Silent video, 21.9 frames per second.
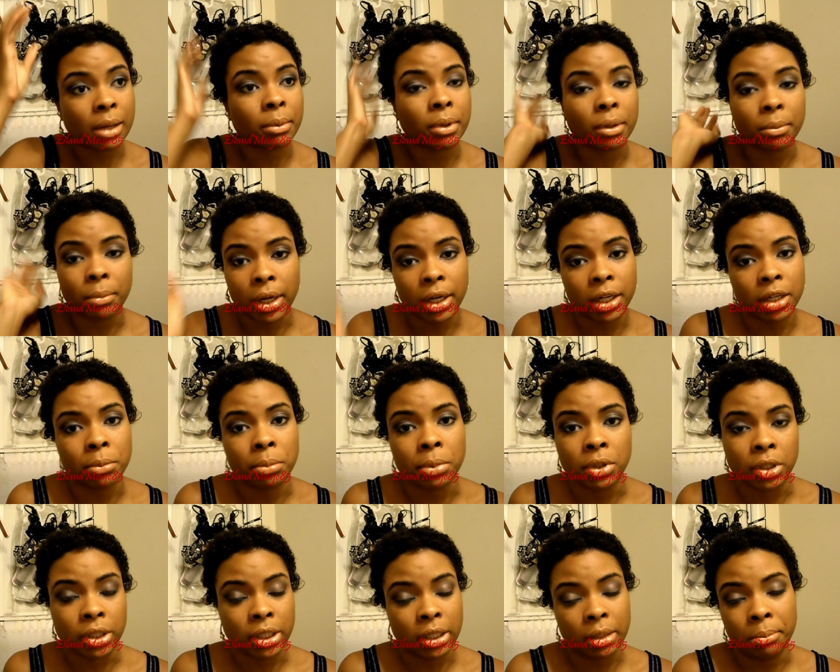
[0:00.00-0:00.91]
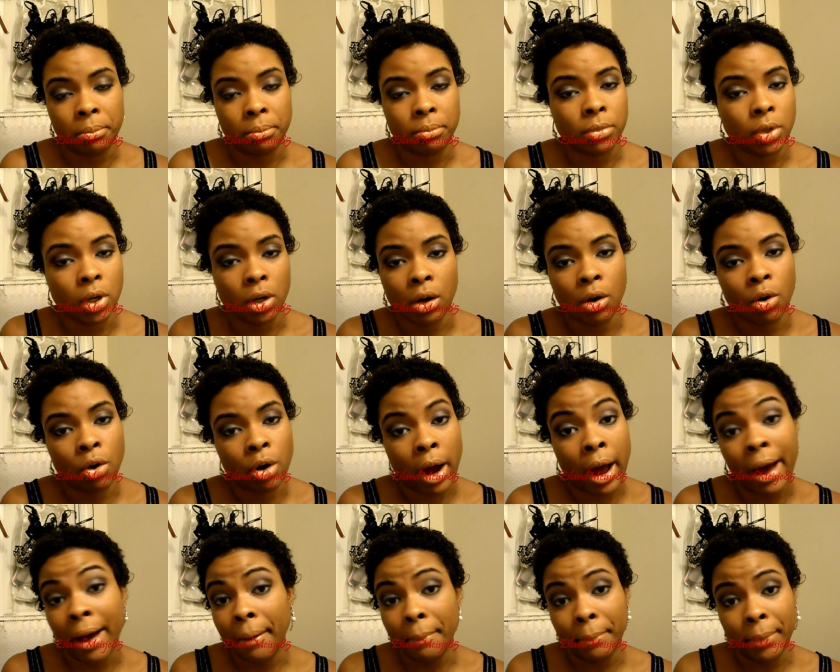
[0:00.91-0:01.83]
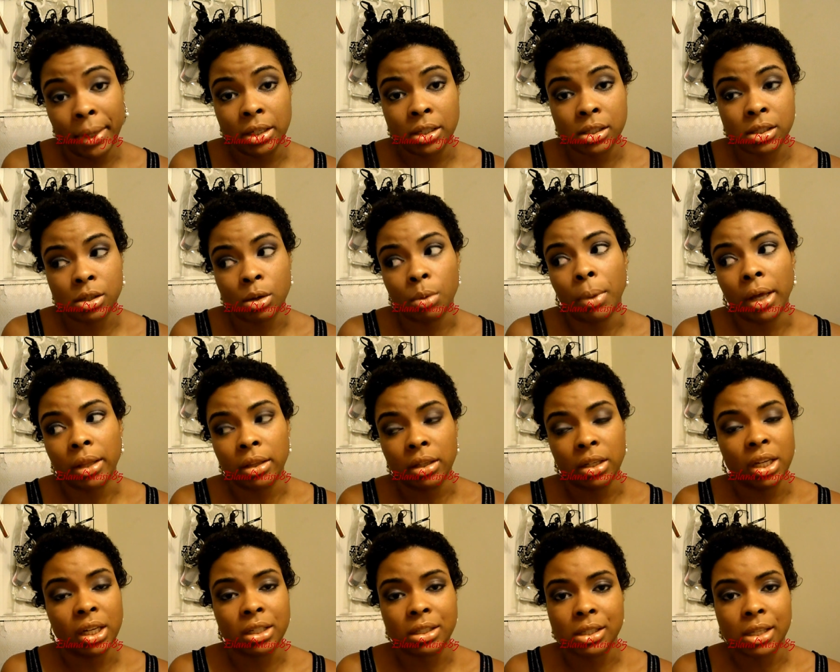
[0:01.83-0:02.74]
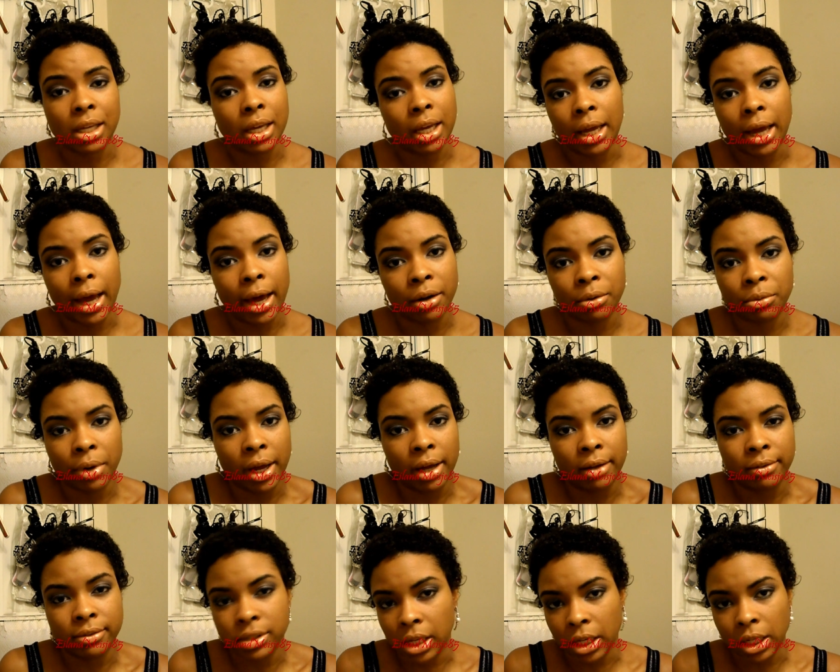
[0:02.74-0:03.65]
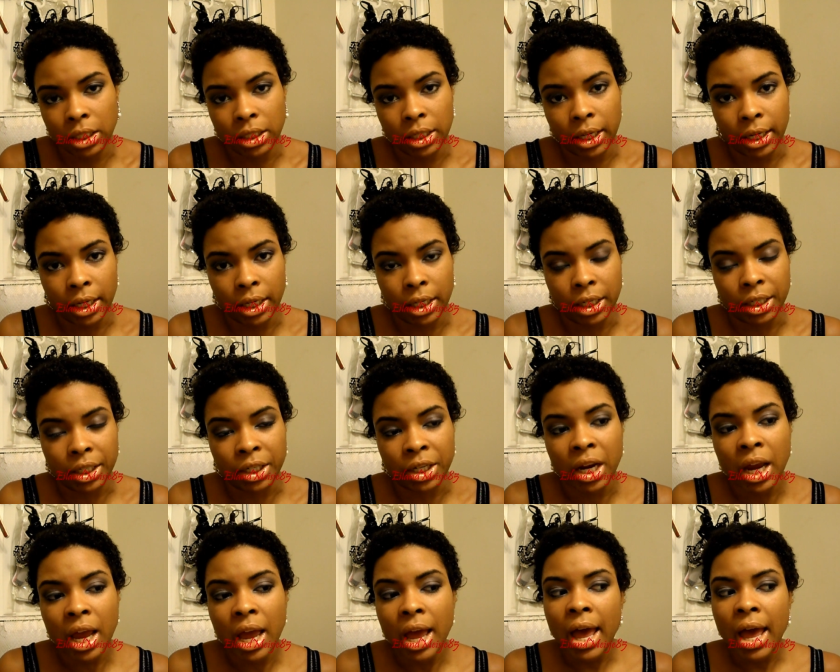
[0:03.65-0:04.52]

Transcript: I mean, my hair be looking hot mess. So by the next day, I don't have second day hair.